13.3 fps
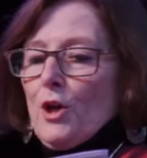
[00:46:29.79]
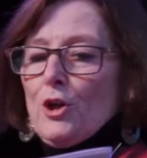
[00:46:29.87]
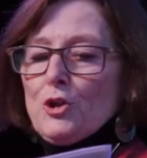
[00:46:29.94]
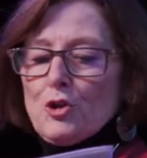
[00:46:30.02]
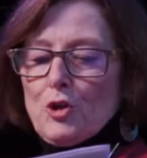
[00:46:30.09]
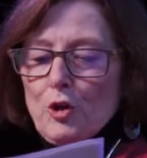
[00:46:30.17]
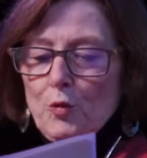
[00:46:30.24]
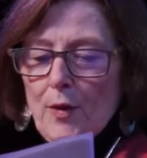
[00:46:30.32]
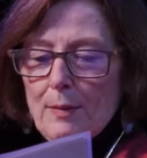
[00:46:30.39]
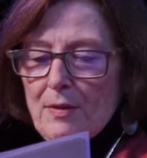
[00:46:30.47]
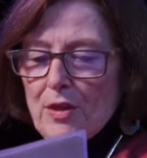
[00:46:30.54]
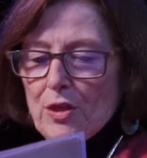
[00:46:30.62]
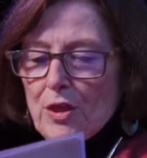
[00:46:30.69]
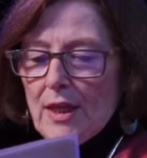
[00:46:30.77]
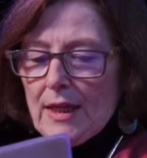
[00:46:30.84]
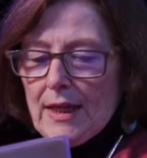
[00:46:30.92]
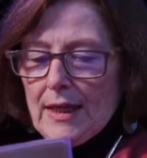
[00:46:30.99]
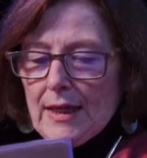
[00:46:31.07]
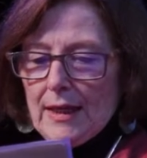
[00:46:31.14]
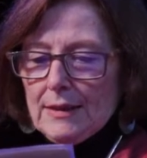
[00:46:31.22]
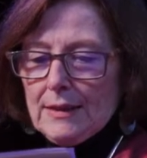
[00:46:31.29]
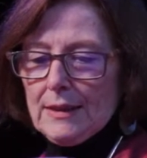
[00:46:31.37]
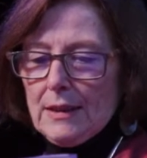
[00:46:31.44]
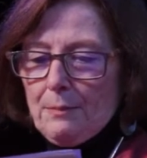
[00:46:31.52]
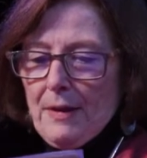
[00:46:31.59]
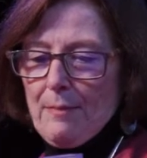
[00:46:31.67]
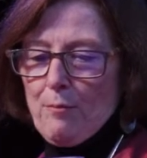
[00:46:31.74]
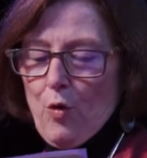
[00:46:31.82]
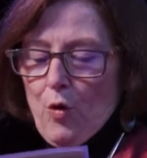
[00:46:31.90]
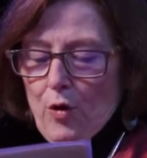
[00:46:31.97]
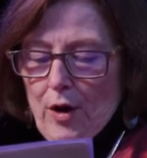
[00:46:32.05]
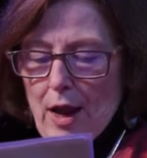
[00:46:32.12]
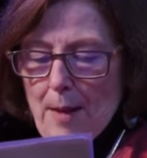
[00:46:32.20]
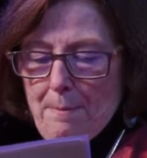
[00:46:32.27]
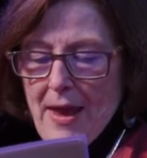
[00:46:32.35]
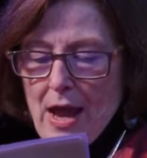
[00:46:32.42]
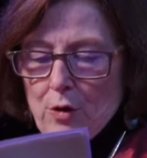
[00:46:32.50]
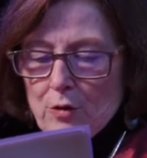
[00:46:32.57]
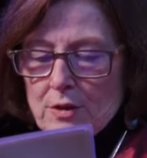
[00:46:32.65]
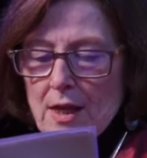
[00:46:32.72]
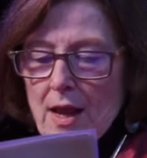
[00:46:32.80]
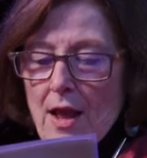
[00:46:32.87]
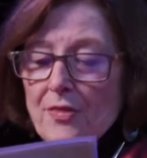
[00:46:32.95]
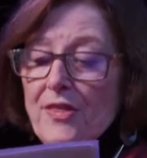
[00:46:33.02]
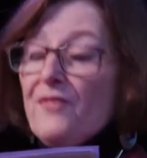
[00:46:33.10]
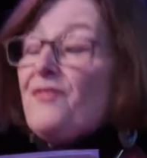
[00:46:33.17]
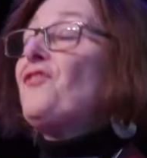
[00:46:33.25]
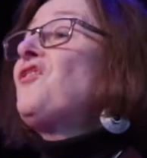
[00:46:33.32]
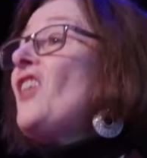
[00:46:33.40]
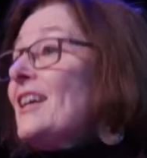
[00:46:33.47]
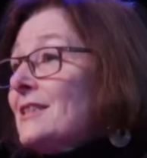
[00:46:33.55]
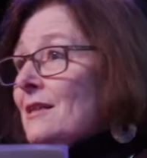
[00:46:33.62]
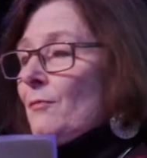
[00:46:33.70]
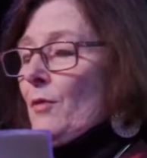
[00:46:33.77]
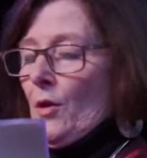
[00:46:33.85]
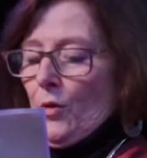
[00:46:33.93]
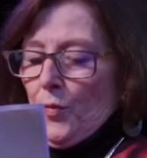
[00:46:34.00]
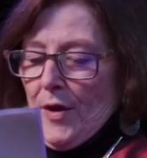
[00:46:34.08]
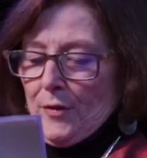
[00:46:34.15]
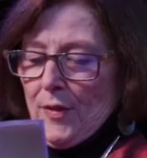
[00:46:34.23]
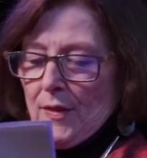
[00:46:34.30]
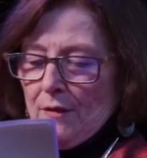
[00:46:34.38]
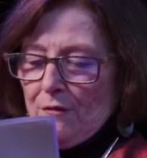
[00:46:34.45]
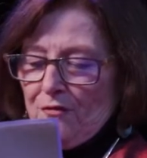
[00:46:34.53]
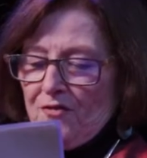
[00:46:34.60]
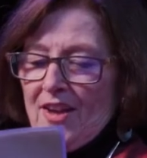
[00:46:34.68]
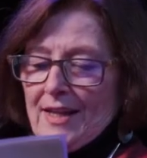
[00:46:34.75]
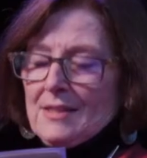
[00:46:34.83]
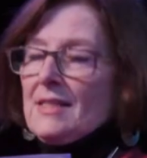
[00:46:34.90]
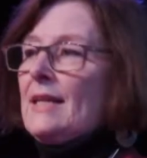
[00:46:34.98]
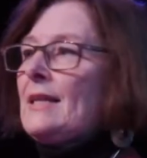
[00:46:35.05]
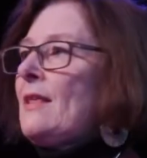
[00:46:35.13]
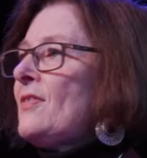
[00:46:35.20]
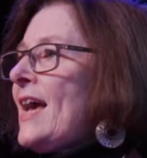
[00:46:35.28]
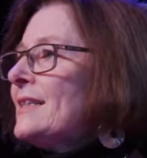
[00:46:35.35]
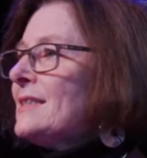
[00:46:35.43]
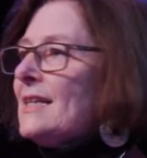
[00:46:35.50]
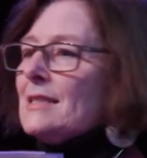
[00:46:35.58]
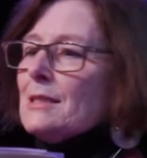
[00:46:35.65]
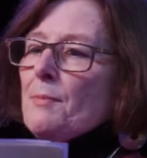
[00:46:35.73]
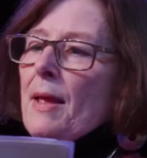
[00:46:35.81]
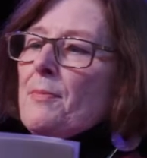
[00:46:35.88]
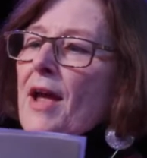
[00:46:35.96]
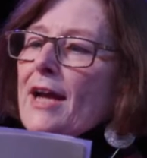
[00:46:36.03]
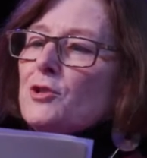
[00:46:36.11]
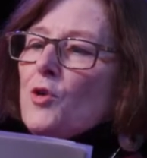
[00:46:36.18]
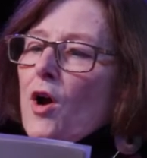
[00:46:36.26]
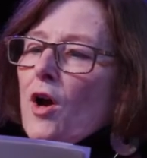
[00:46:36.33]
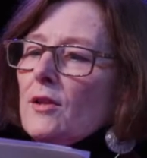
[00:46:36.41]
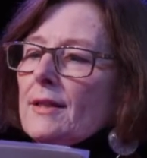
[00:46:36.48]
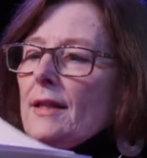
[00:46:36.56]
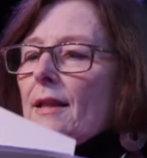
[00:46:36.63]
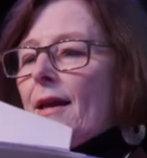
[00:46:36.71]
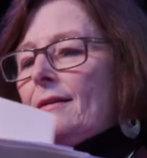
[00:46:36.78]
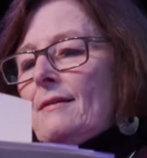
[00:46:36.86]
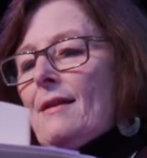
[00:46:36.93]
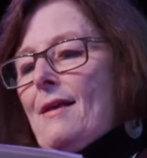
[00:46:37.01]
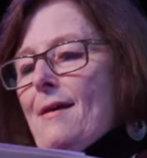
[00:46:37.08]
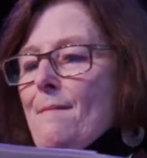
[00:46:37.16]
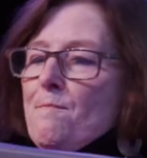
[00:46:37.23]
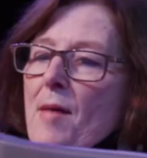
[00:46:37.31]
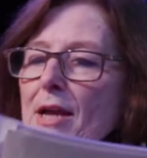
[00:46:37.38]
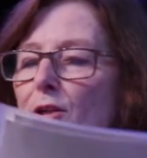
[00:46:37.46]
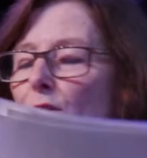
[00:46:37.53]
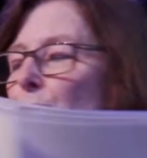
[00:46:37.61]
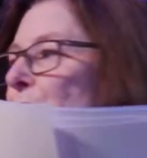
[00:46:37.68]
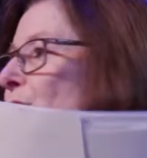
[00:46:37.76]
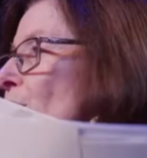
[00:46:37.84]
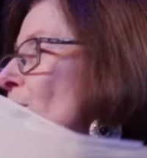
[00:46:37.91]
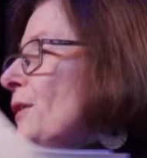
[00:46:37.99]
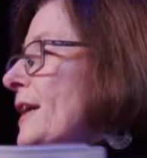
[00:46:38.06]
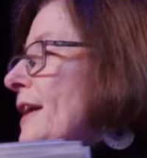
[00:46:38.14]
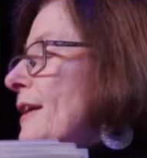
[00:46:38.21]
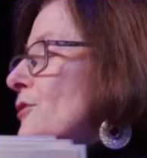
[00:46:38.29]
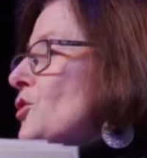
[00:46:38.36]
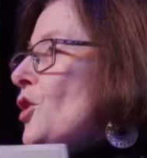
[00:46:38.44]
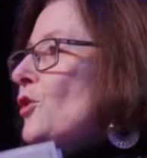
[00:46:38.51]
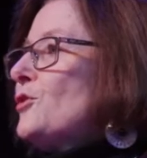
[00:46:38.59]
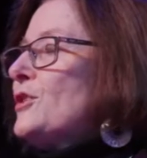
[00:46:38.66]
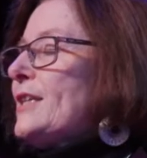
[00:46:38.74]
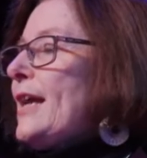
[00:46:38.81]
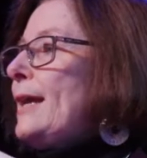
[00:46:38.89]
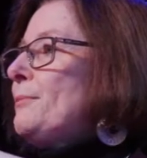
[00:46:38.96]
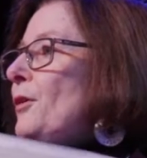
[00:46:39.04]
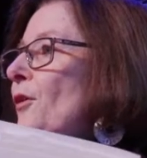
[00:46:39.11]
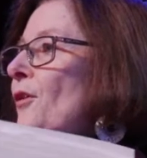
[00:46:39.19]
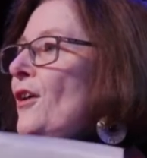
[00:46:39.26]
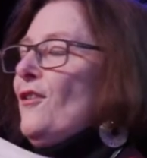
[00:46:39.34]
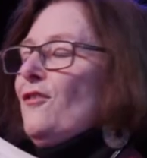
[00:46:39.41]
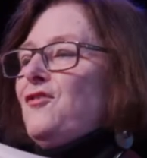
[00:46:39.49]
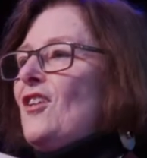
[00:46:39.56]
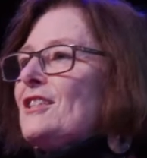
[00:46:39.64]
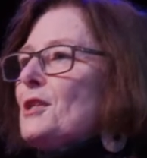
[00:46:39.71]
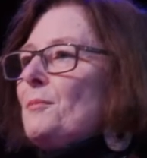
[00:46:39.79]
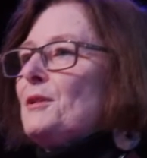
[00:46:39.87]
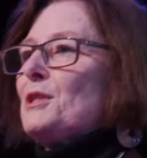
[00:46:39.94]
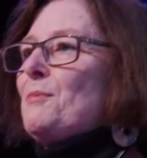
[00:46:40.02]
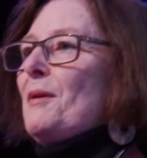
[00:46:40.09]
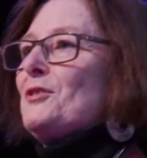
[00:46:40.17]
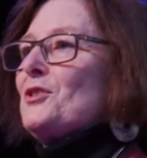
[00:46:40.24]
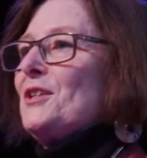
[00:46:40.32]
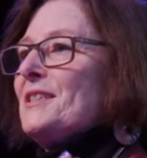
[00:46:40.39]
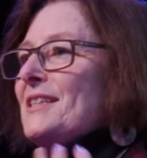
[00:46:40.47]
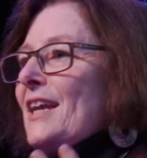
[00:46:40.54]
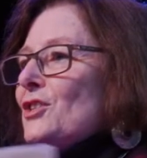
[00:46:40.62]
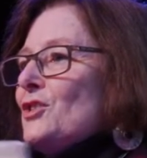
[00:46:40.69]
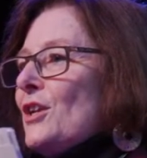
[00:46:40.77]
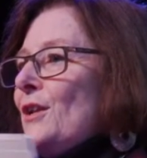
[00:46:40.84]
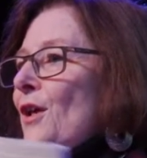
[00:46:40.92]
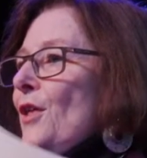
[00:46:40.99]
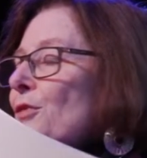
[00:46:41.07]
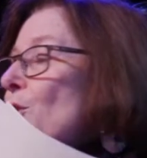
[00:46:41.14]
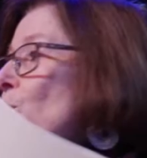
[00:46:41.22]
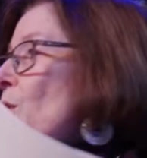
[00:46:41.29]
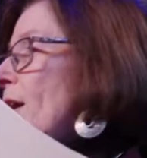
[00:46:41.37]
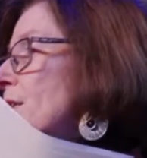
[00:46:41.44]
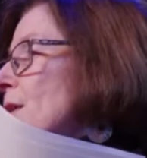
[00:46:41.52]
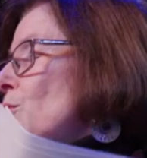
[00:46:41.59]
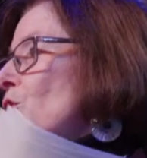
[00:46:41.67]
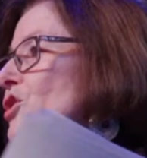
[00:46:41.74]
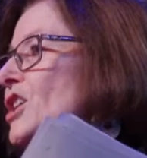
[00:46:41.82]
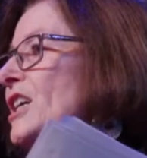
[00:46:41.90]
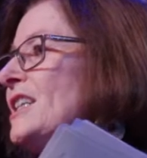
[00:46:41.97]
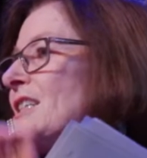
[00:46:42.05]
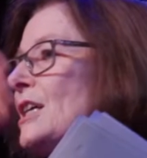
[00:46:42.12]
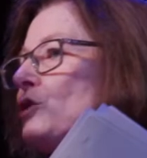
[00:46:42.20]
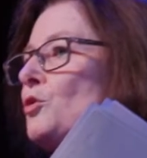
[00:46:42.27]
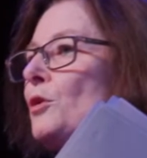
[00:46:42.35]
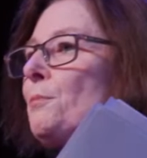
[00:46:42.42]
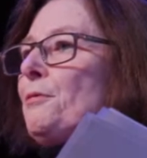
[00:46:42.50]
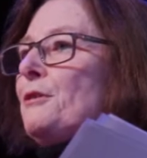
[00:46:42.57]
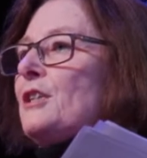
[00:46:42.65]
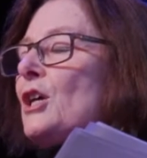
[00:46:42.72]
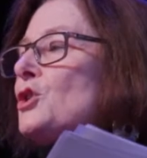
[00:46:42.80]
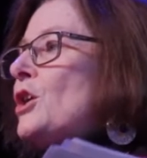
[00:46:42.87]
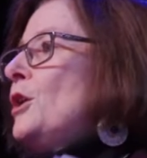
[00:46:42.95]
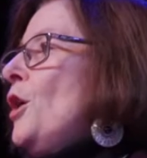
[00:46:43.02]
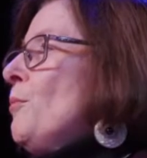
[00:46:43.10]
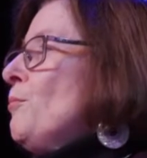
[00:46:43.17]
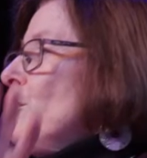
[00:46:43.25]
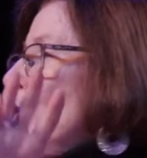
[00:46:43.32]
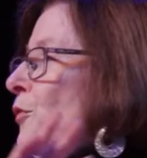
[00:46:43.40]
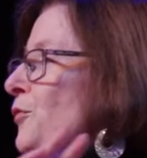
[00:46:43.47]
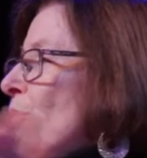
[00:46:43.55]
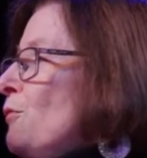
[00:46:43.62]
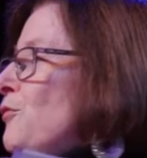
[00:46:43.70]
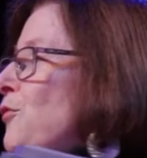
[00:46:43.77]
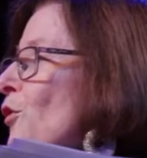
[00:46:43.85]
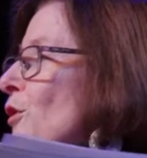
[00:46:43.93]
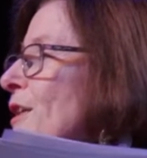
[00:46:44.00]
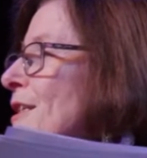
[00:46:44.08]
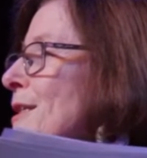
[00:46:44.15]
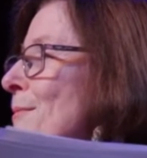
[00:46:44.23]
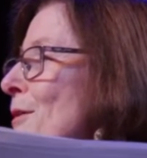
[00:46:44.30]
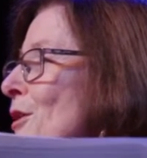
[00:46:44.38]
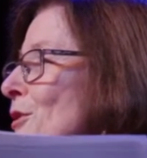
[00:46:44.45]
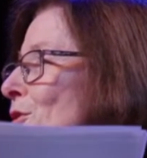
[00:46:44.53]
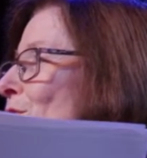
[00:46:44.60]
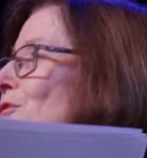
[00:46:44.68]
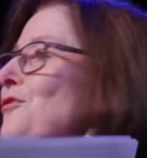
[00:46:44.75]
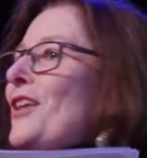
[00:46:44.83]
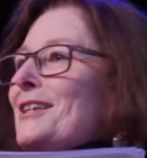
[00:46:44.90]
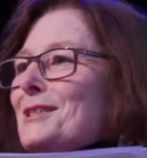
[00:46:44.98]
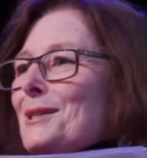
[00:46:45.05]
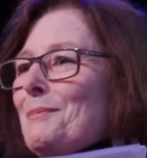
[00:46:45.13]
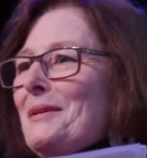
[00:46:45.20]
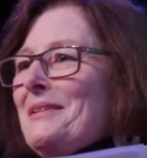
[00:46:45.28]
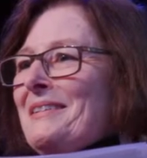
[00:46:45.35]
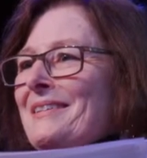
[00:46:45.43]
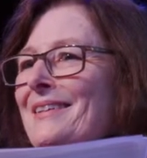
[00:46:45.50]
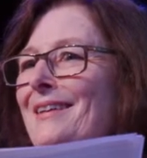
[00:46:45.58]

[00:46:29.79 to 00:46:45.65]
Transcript: Should we be thinking a little bit more about the flexible rather than fixed? And in that sense, maybe I draw a little on Michael Piori and Charles Sable, flexible specialization, the ways in which industrial production moved from Fordism to flexible.